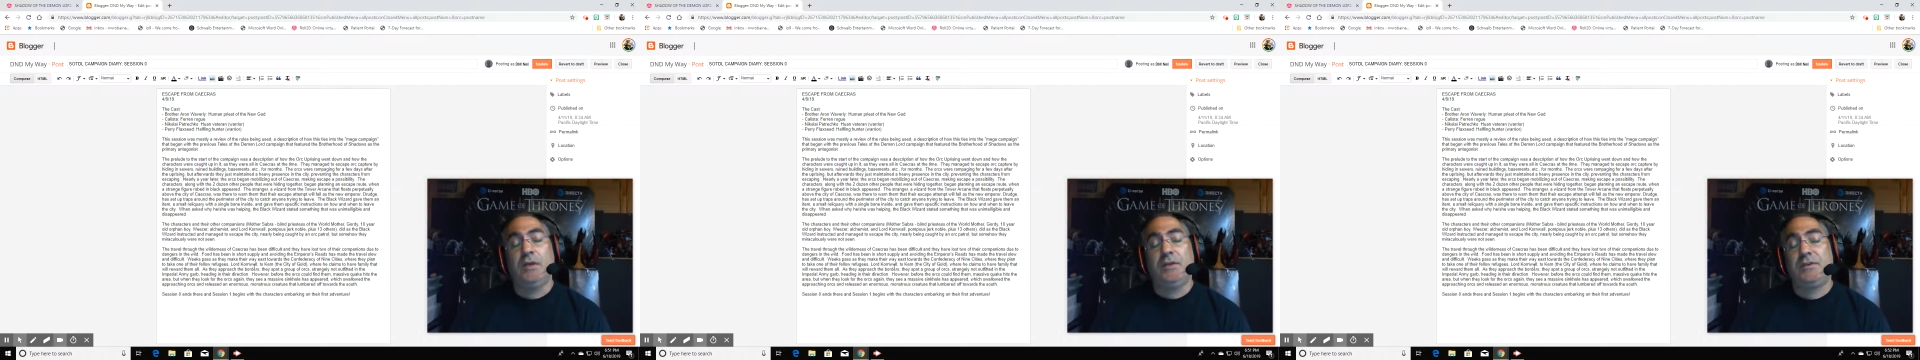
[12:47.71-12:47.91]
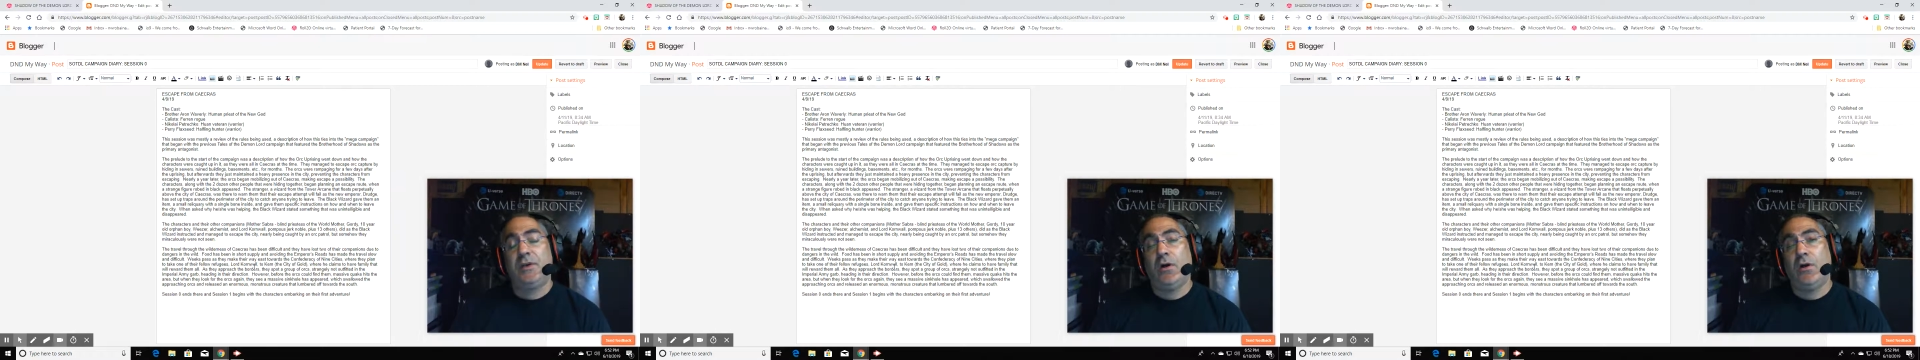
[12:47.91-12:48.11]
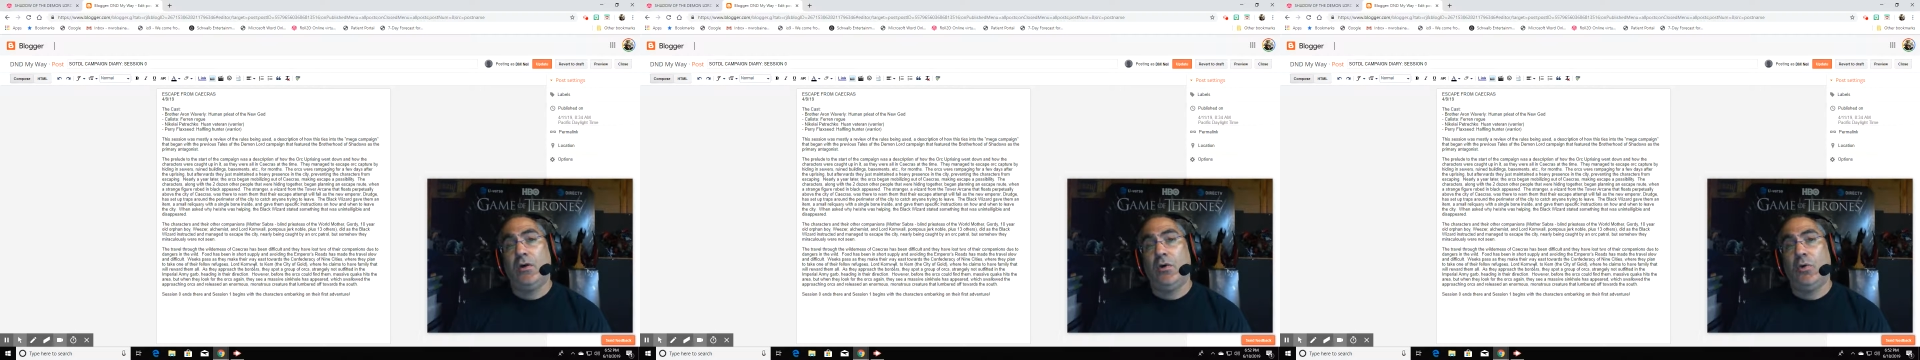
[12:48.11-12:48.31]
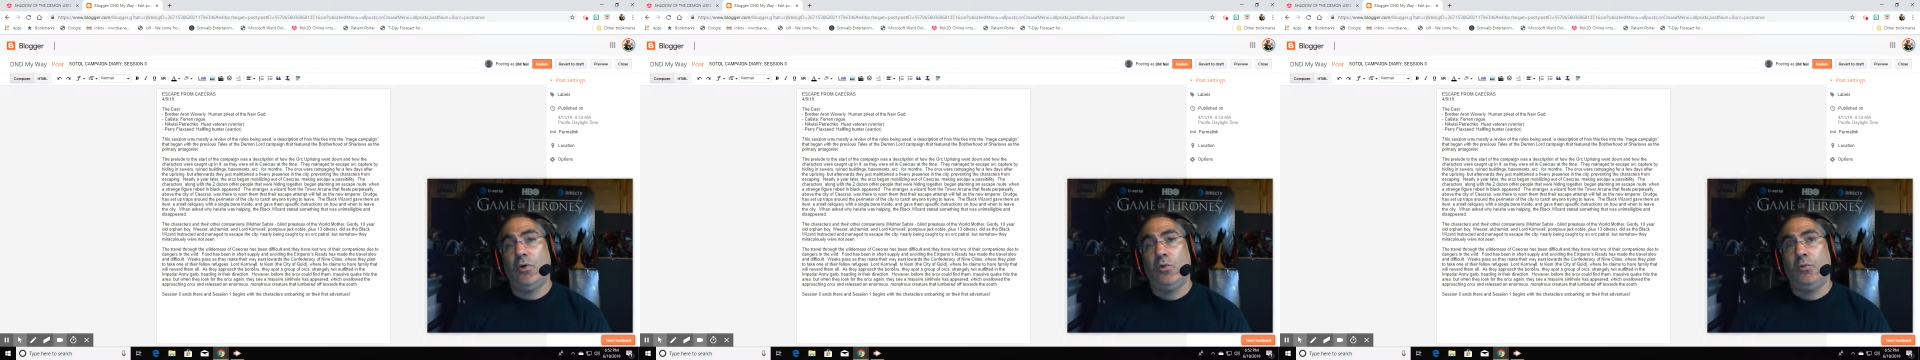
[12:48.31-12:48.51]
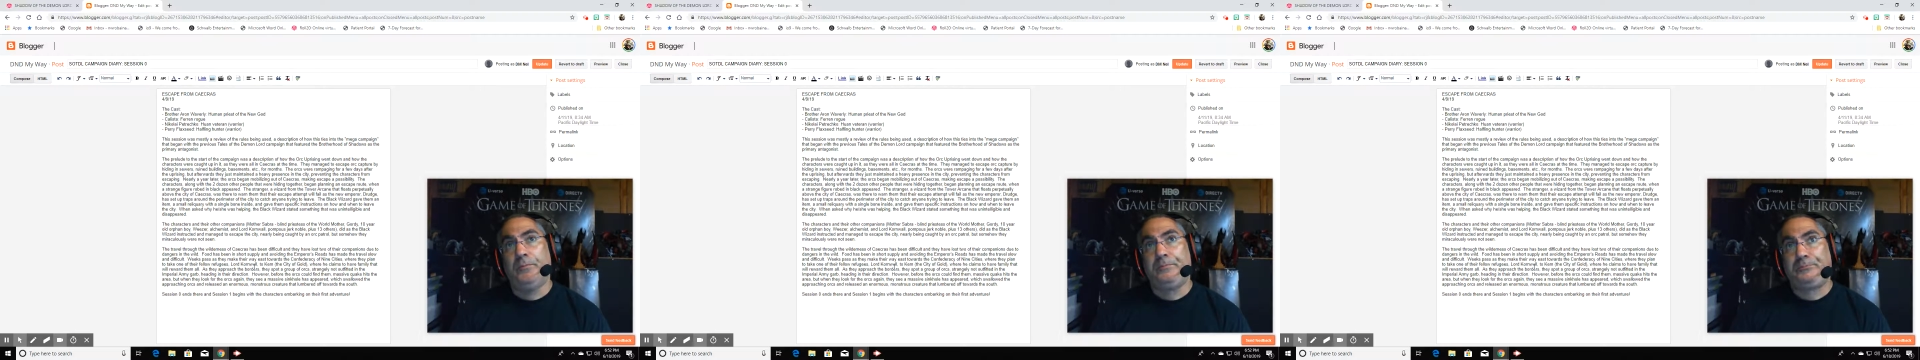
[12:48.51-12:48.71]

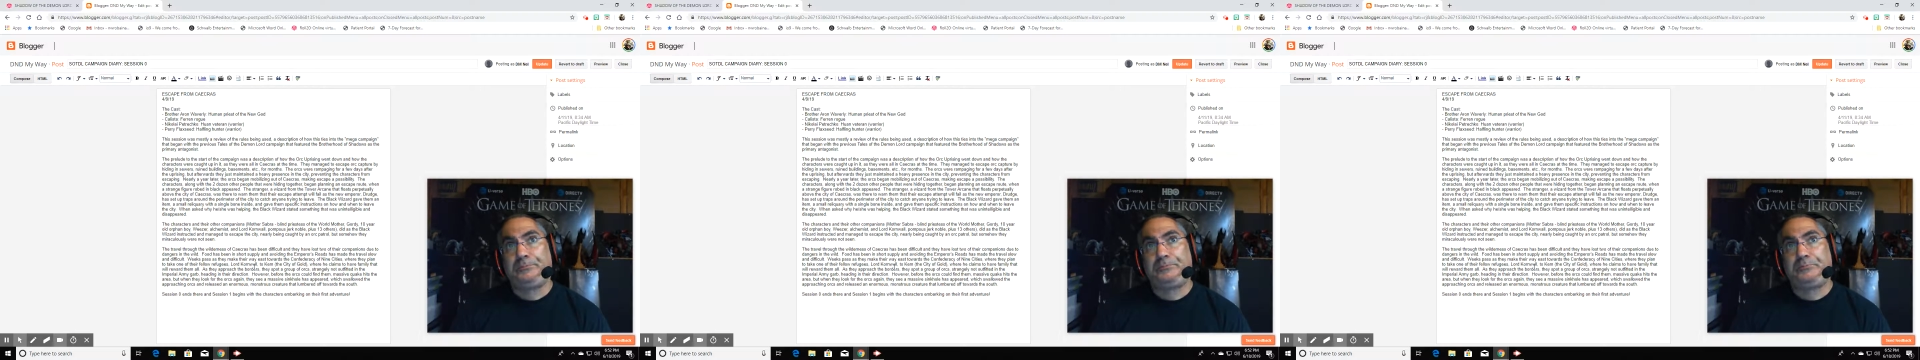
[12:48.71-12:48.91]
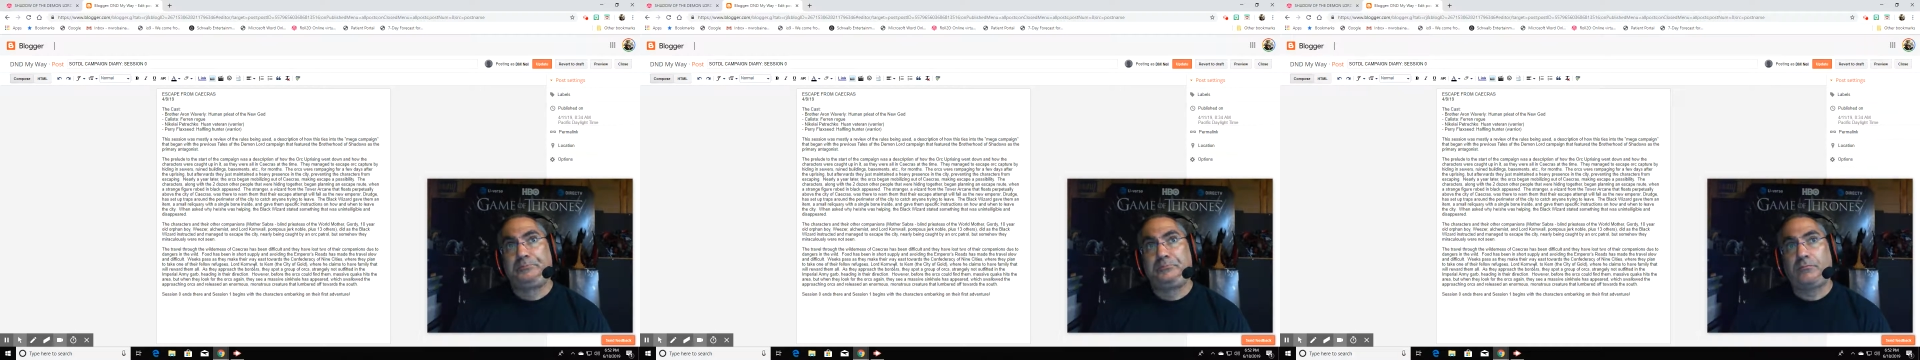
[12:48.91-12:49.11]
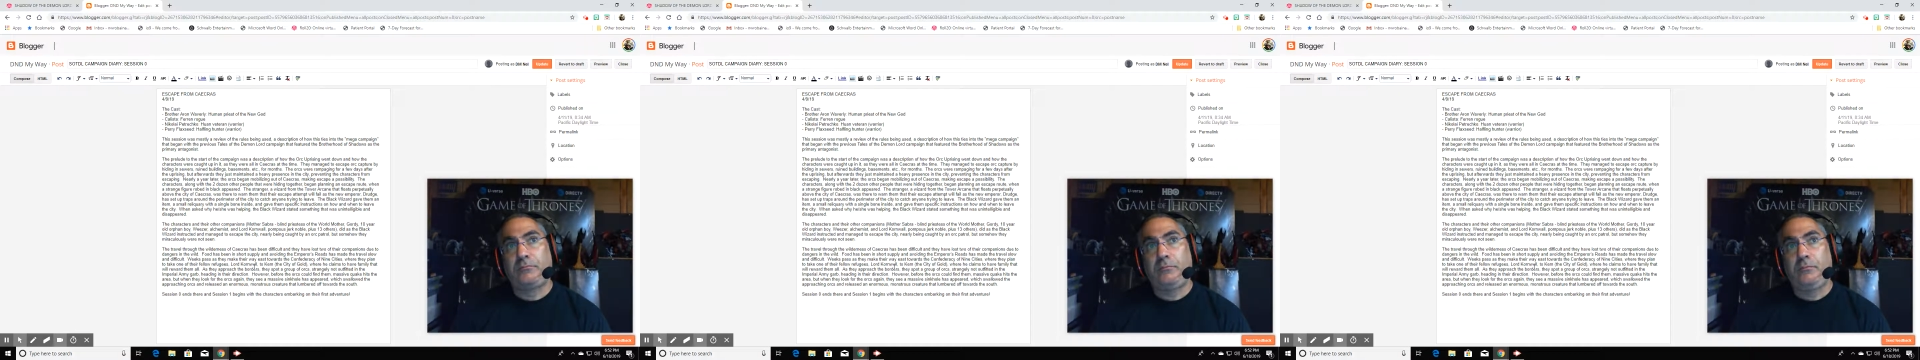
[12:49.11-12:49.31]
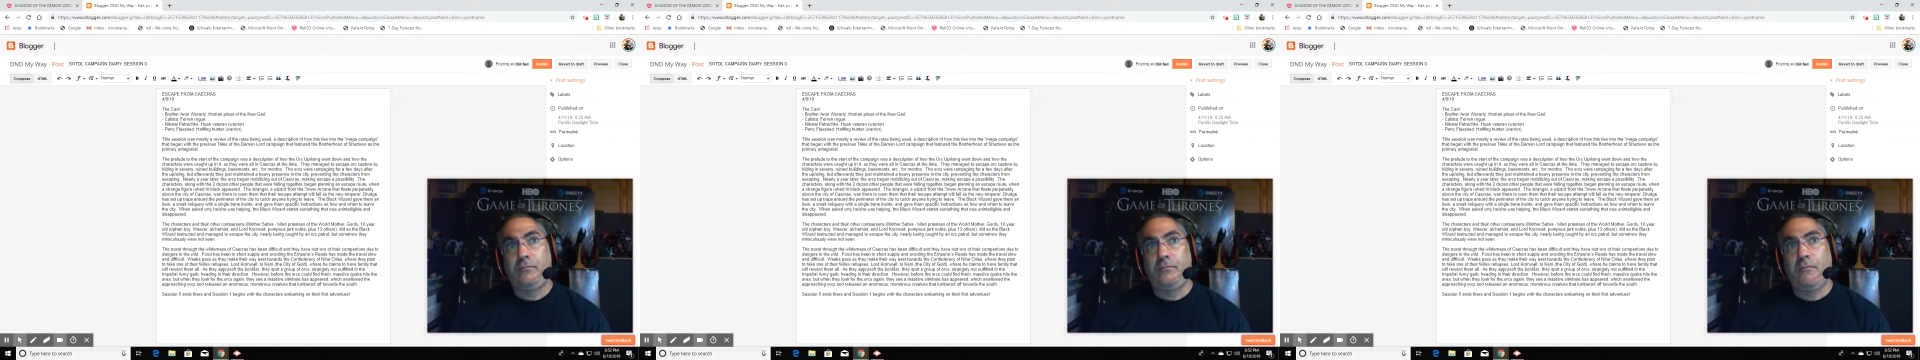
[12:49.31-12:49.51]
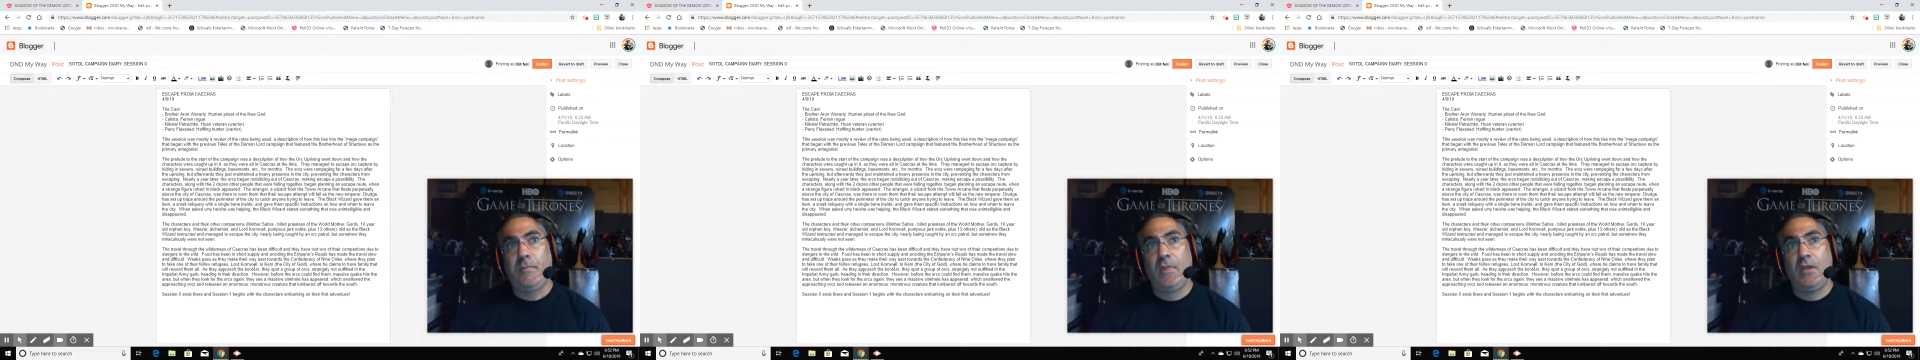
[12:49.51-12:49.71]
So
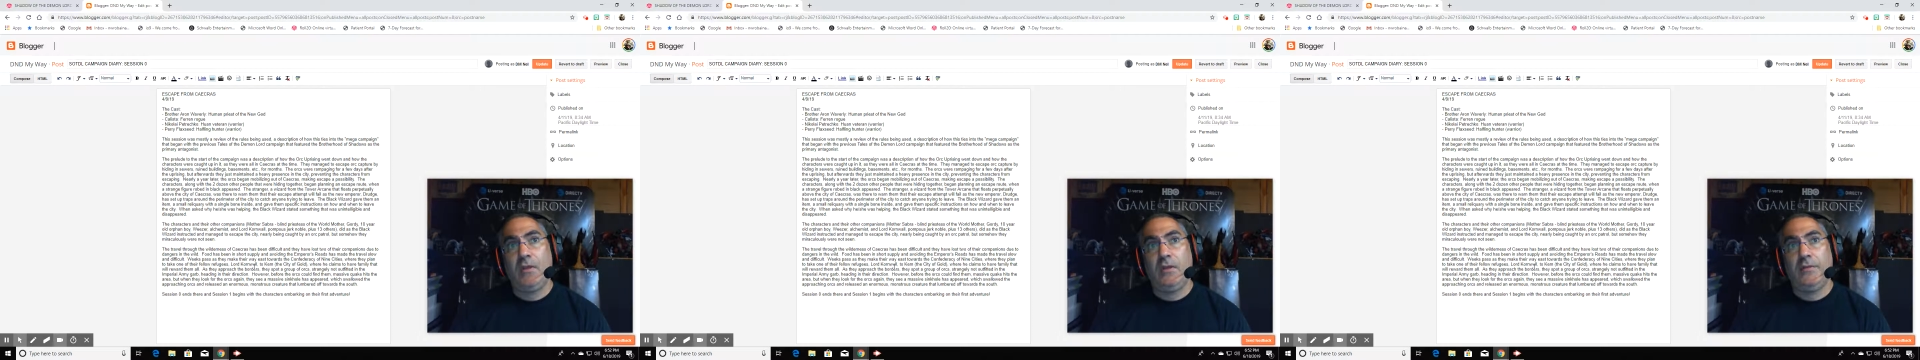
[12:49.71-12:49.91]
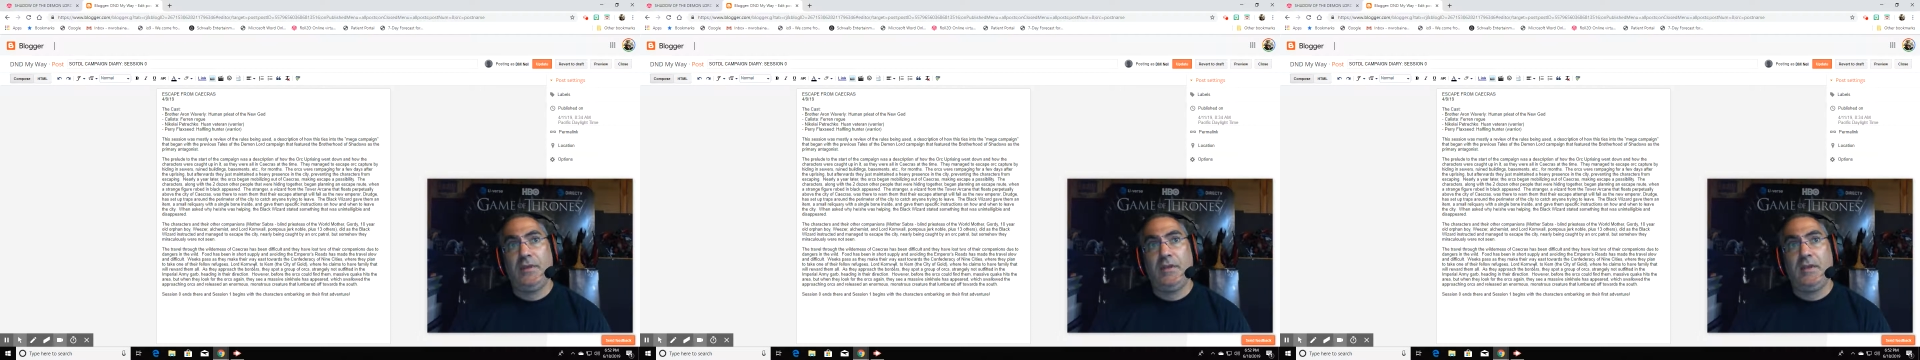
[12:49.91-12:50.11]
the